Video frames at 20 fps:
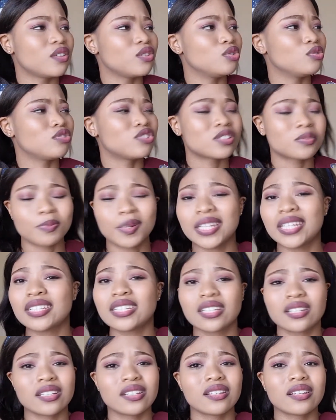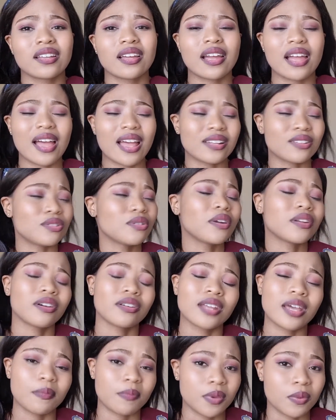you're just bleeding, and you're
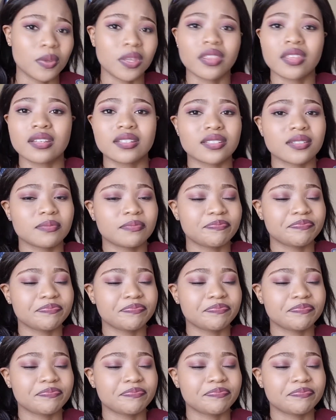not happy with it.